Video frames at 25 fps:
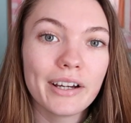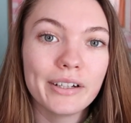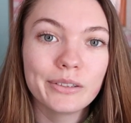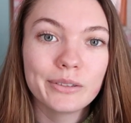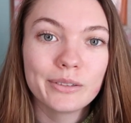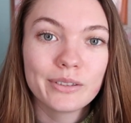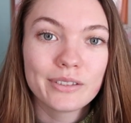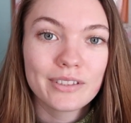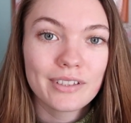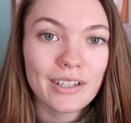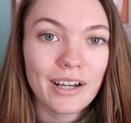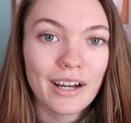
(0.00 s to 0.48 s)

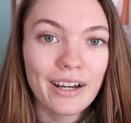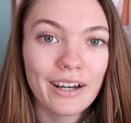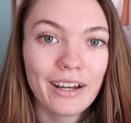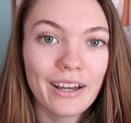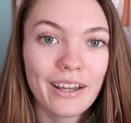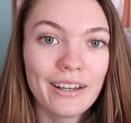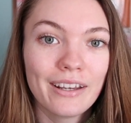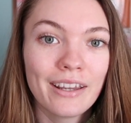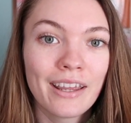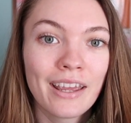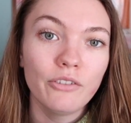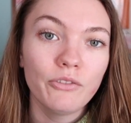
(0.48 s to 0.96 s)

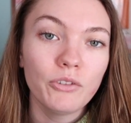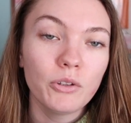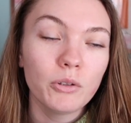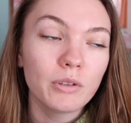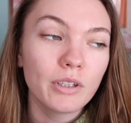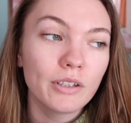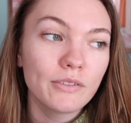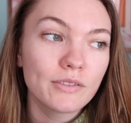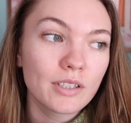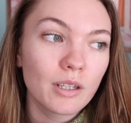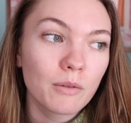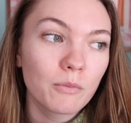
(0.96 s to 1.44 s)
outside. If you
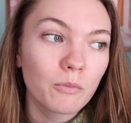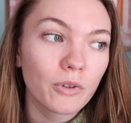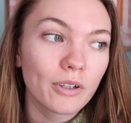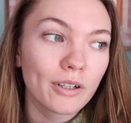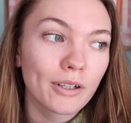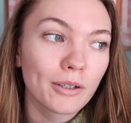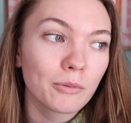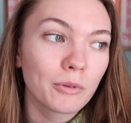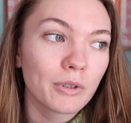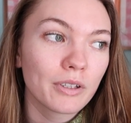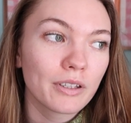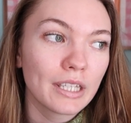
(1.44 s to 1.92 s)
live
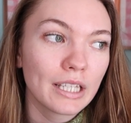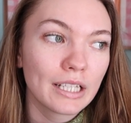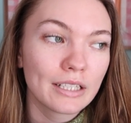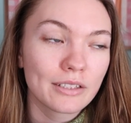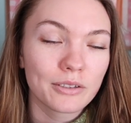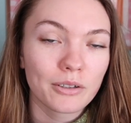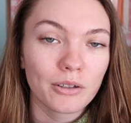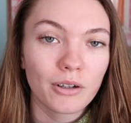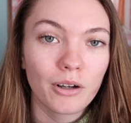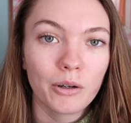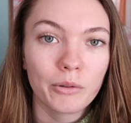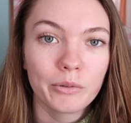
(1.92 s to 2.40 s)
somewhere where
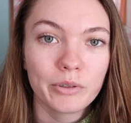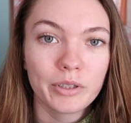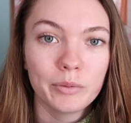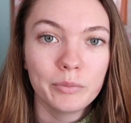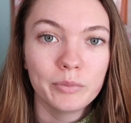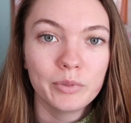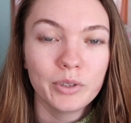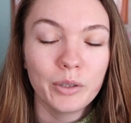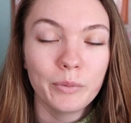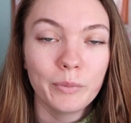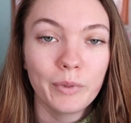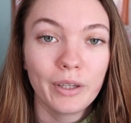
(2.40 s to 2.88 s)
things are already
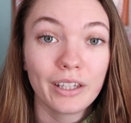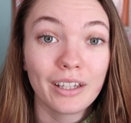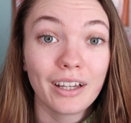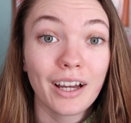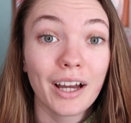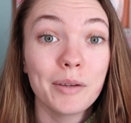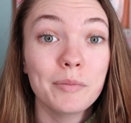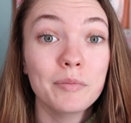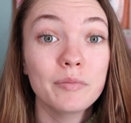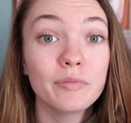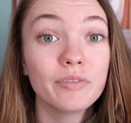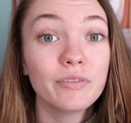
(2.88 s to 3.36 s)
blooming,
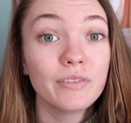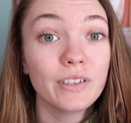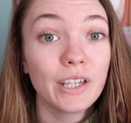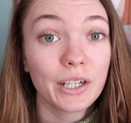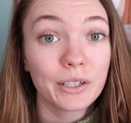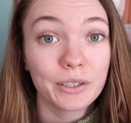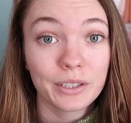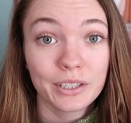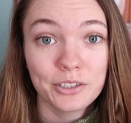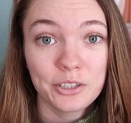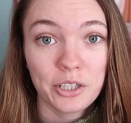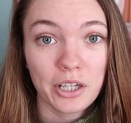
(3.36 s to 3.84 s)
I'm
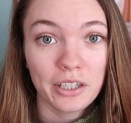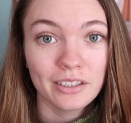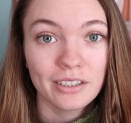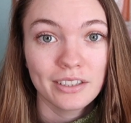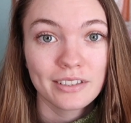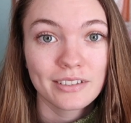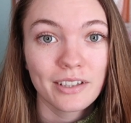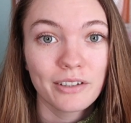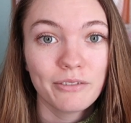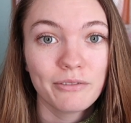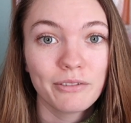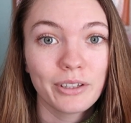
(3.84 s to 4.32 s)
very
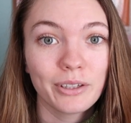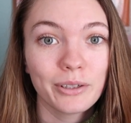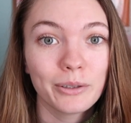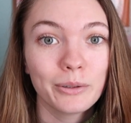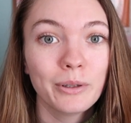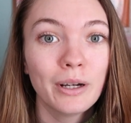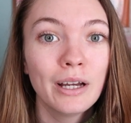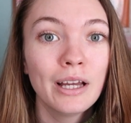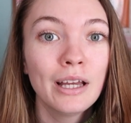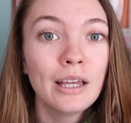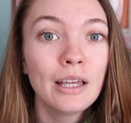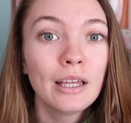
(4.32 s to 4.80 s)
jealous of
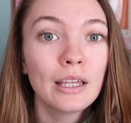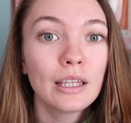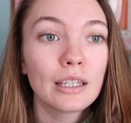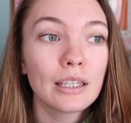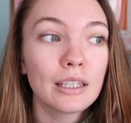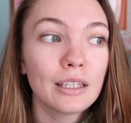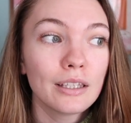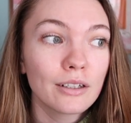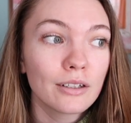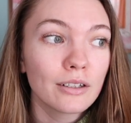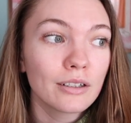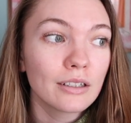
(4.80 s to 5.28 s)
you.
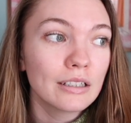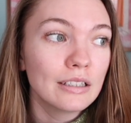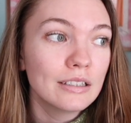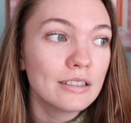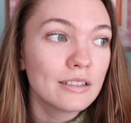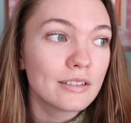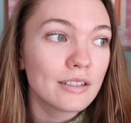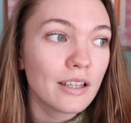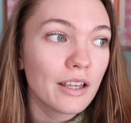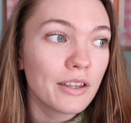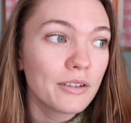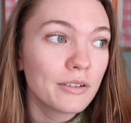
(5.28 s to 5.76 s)
Here
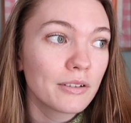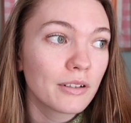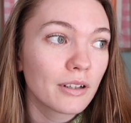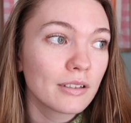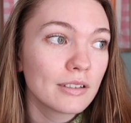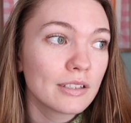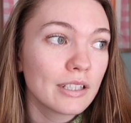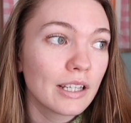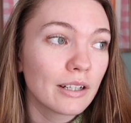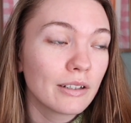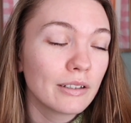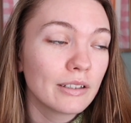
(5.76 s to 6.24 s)
in southern
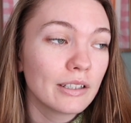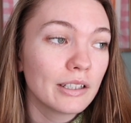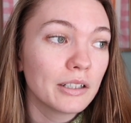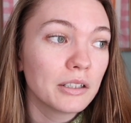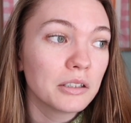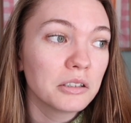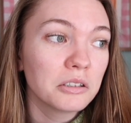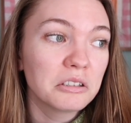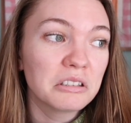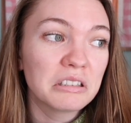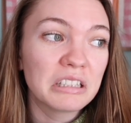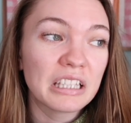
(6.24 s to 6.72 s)

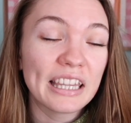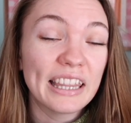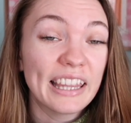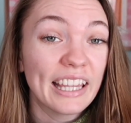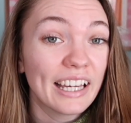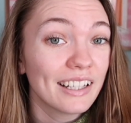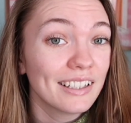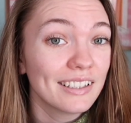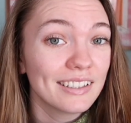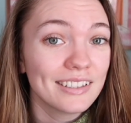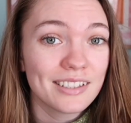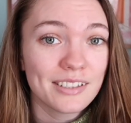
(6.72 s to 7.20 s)
Ontario,
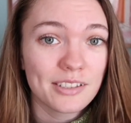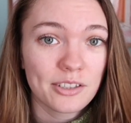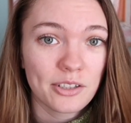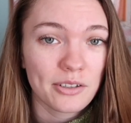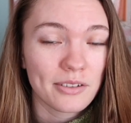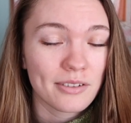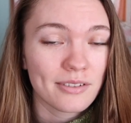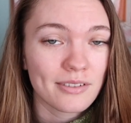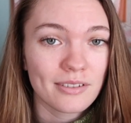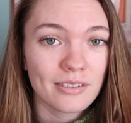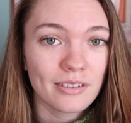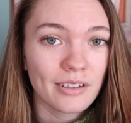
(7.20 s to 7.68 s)
that is
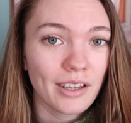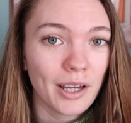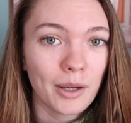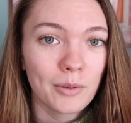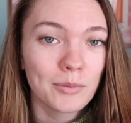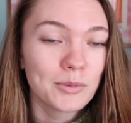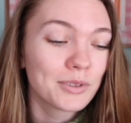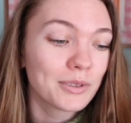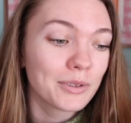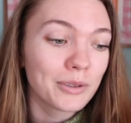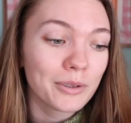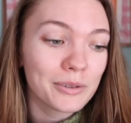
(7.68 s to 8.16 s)
just
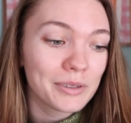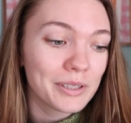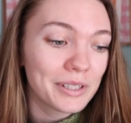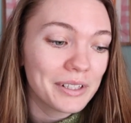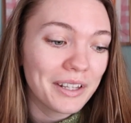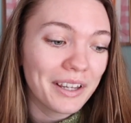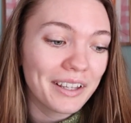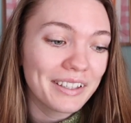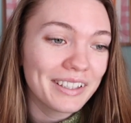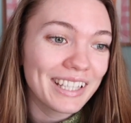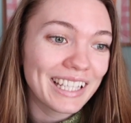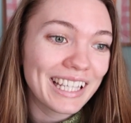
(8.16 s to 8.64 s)
absolutely
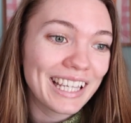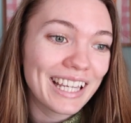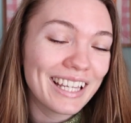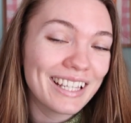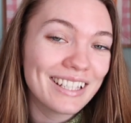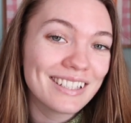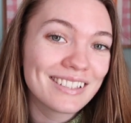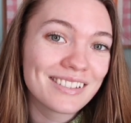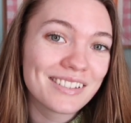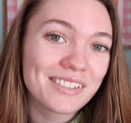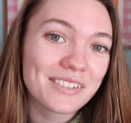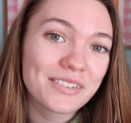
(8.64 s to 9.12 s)
not the
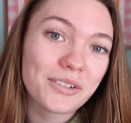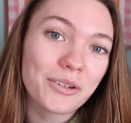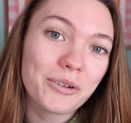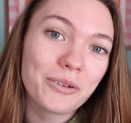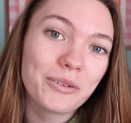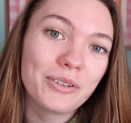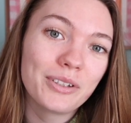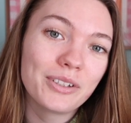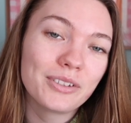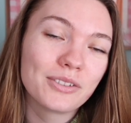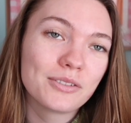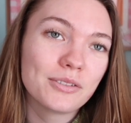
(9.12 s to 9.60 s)
case,
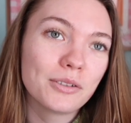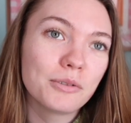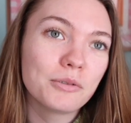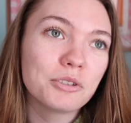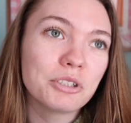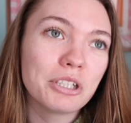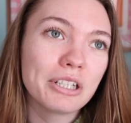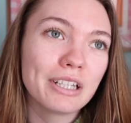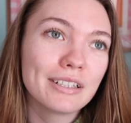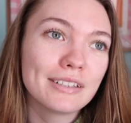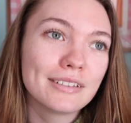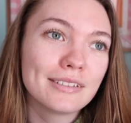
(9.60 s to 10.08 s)
so there's no
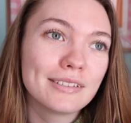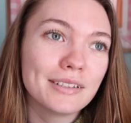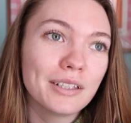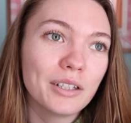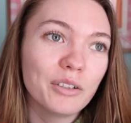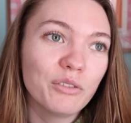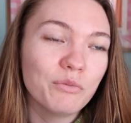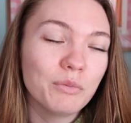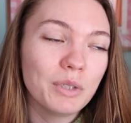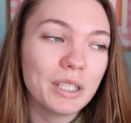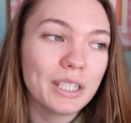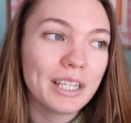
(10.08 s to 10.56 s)
chance
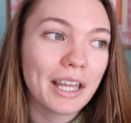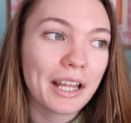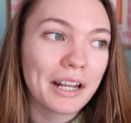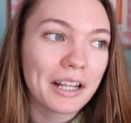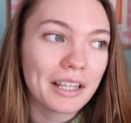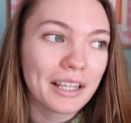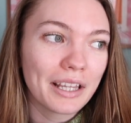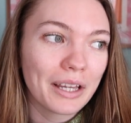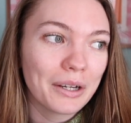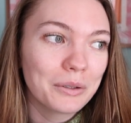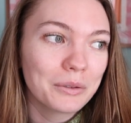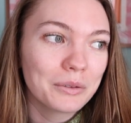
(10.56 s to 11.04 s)
of me
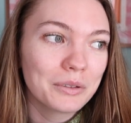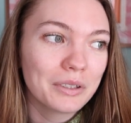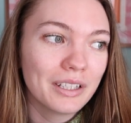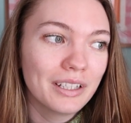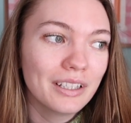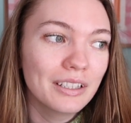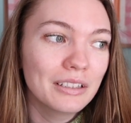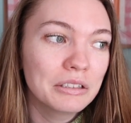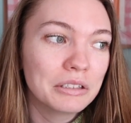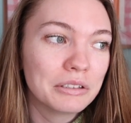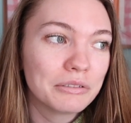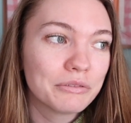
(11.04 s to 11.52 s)
getting out
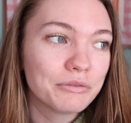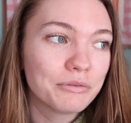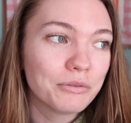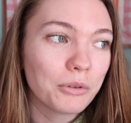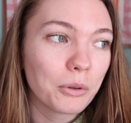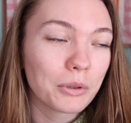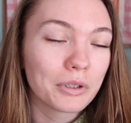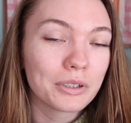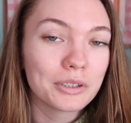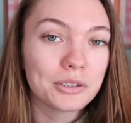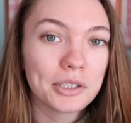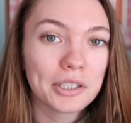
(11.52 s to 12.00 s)
and
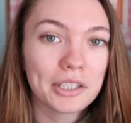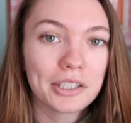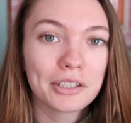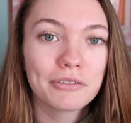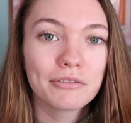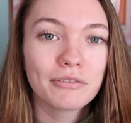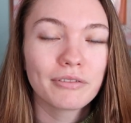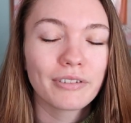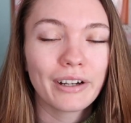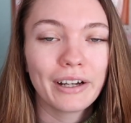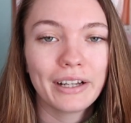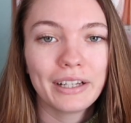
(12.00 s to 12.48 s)
foraging
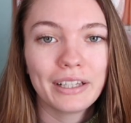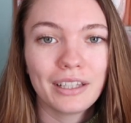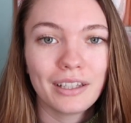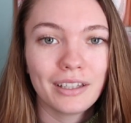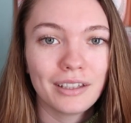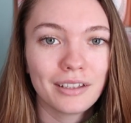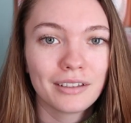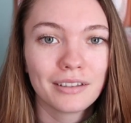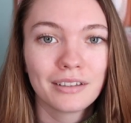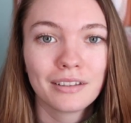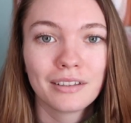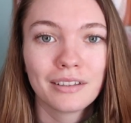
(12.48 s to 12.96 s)
for
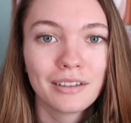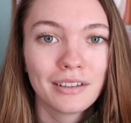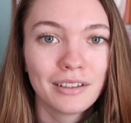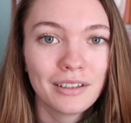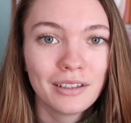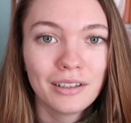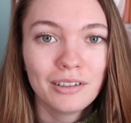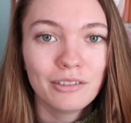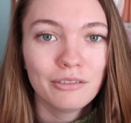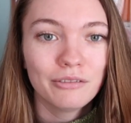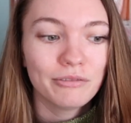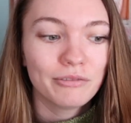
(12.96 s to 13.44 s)
any
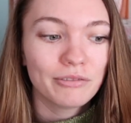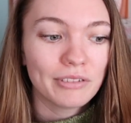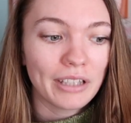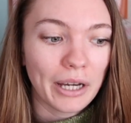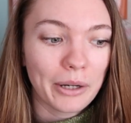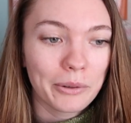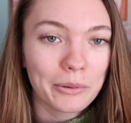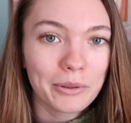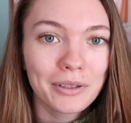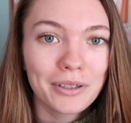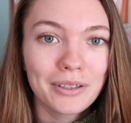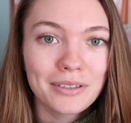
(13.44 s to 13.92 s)

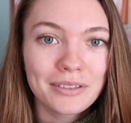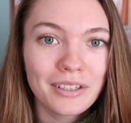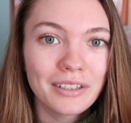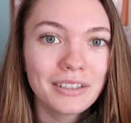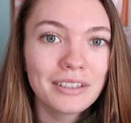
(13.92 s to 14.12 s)
flowers